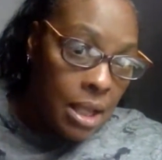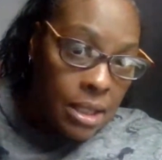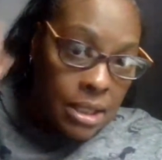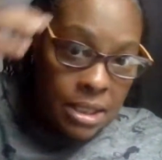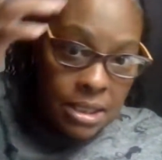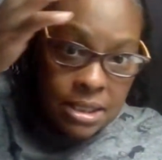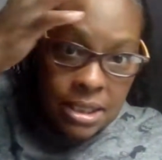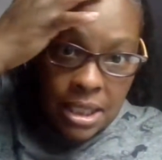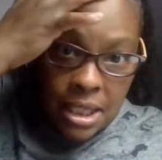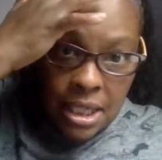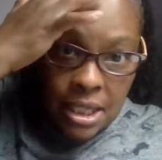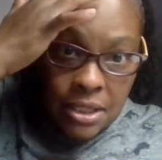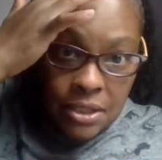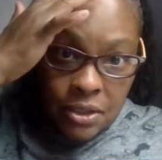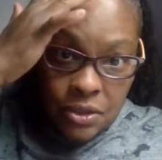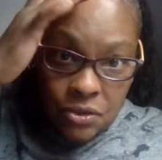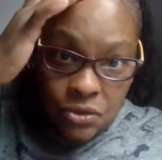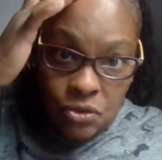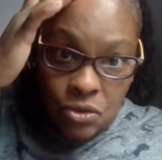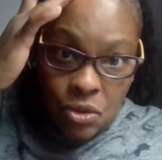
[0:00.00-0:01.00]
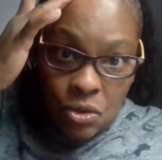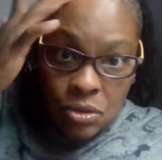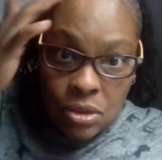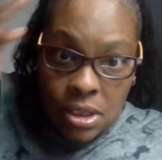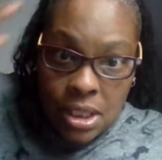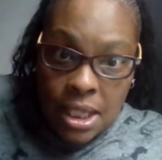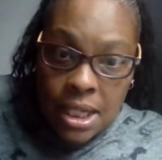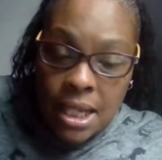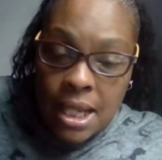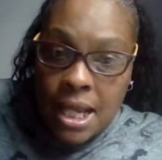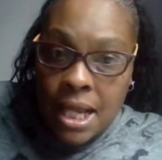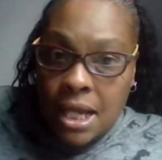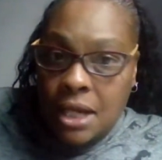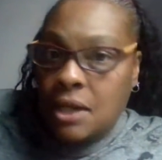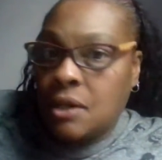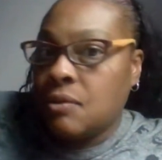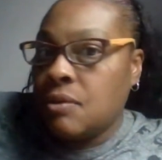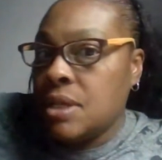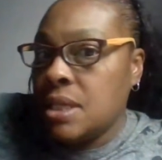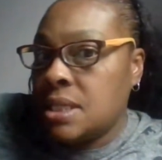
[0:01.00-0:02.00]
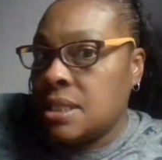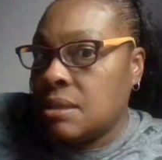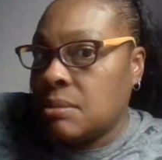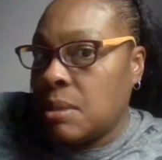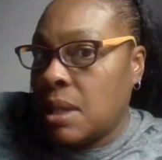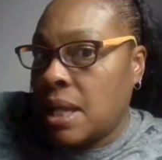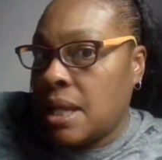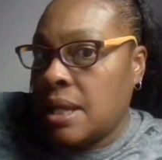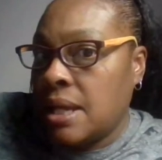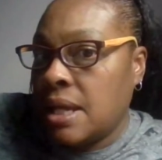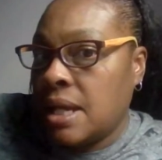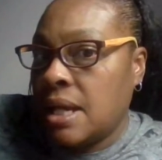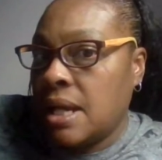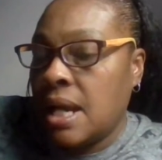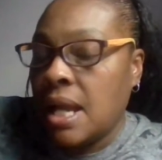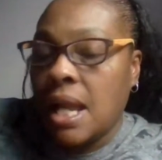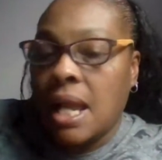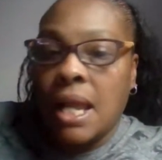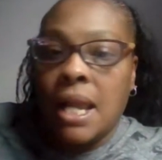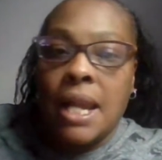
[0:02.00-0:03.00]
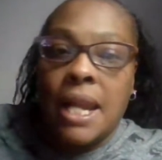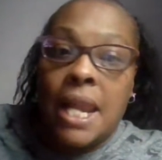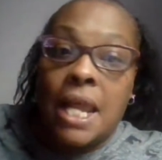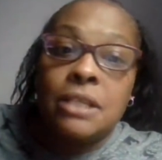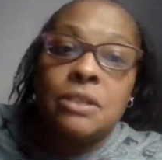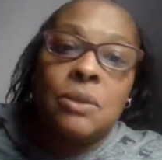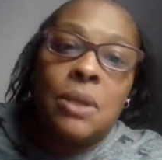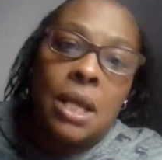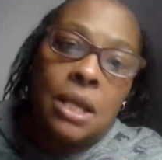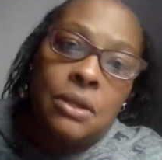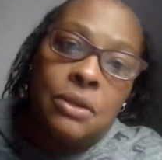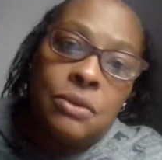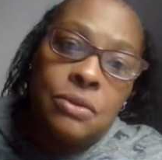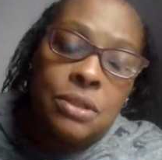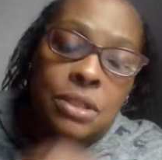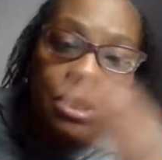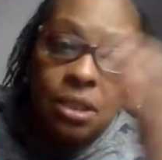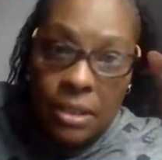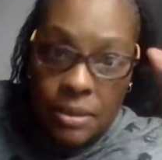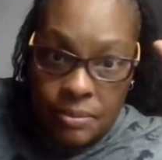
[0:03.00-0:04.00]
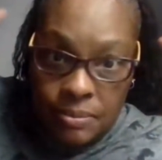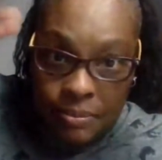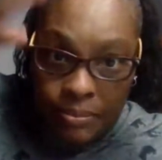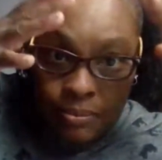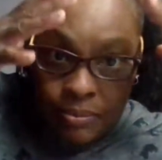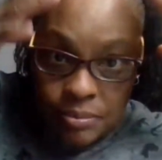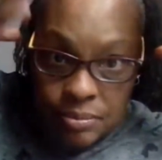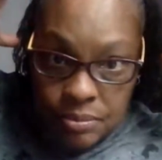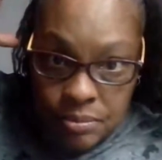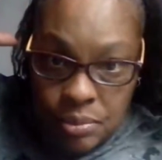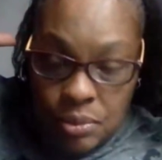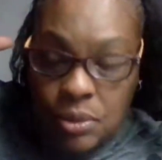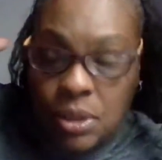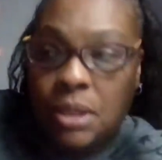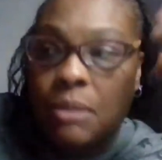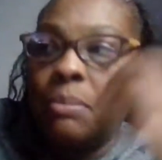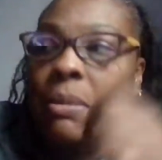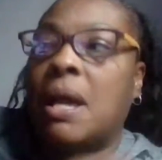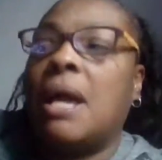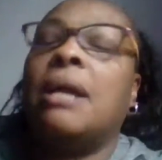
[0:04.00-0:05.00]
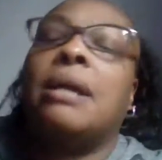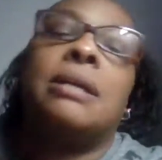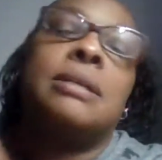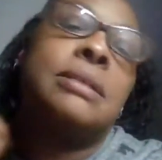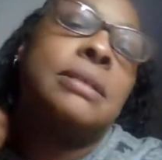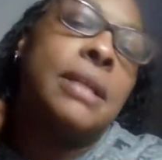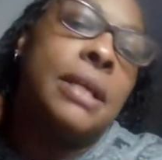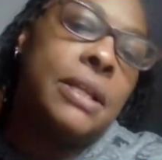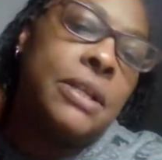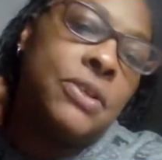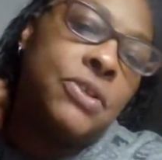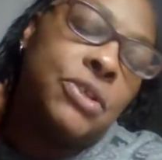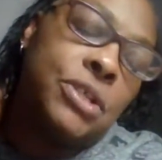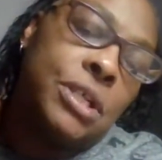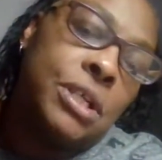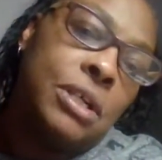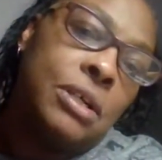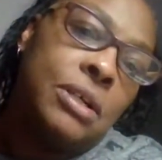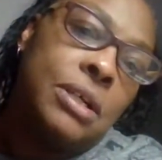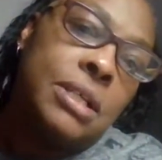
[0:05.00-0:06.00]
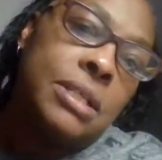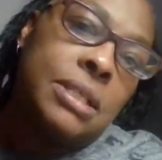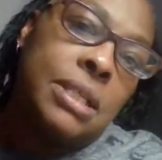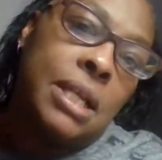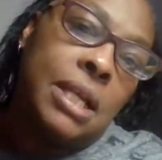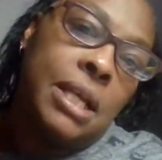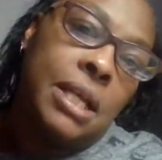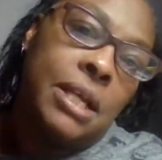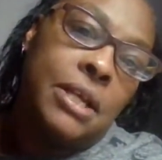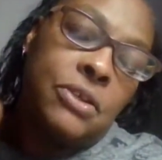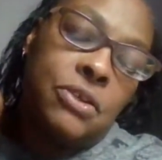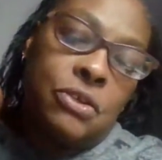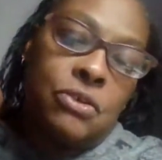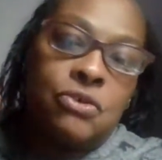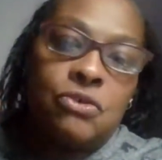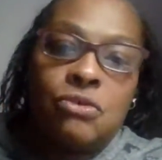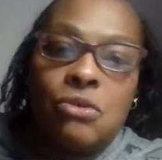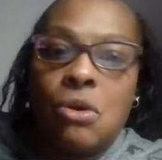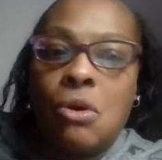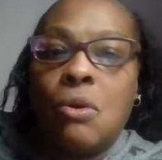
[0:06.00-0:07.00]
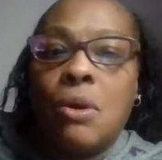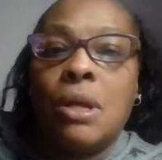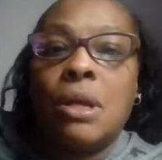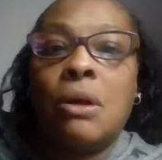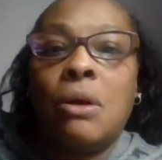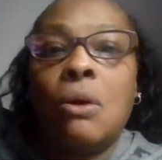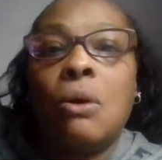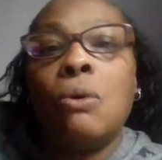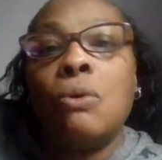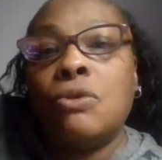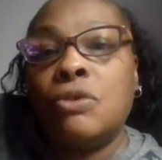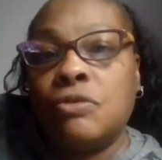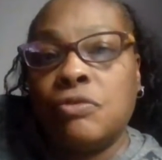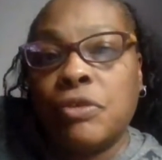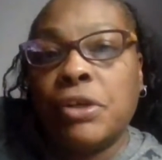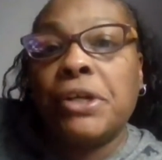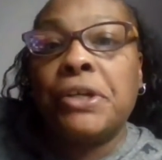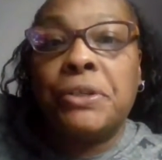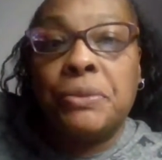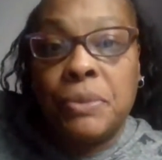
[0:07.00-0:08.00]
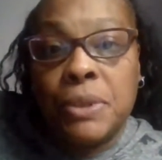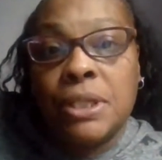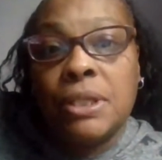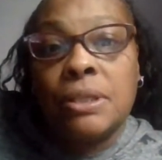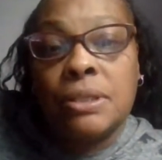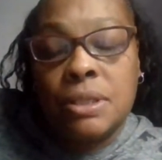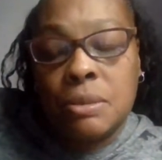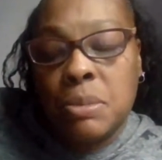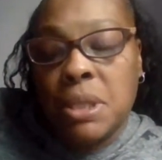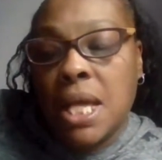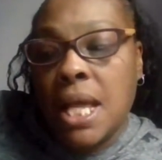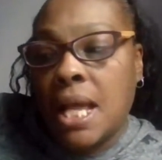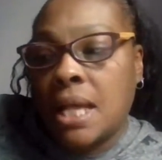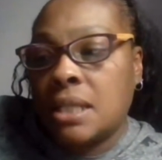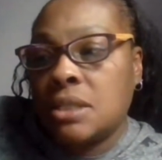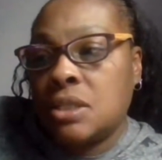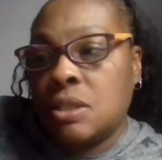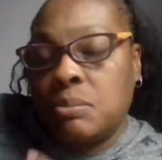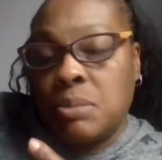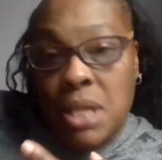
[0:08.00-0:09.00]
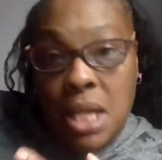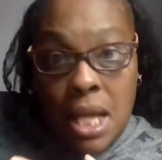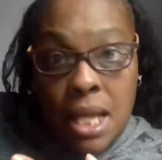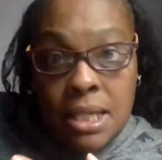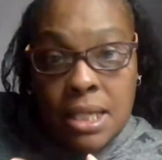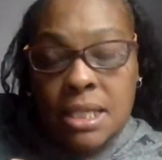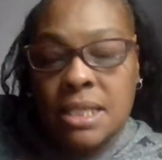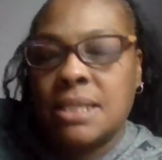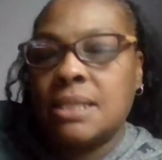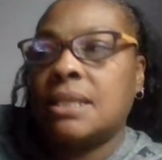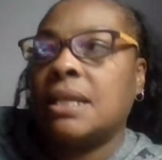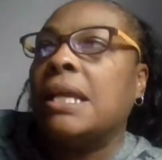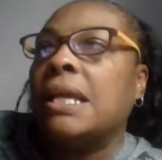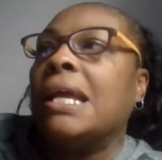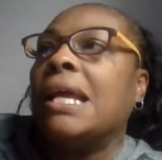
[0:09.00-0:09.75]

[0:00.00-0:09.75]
This edge controller, like I had grease in my hair. That's what I use to pull it back instead of gel, is the edge control. It holds very well, to be honest.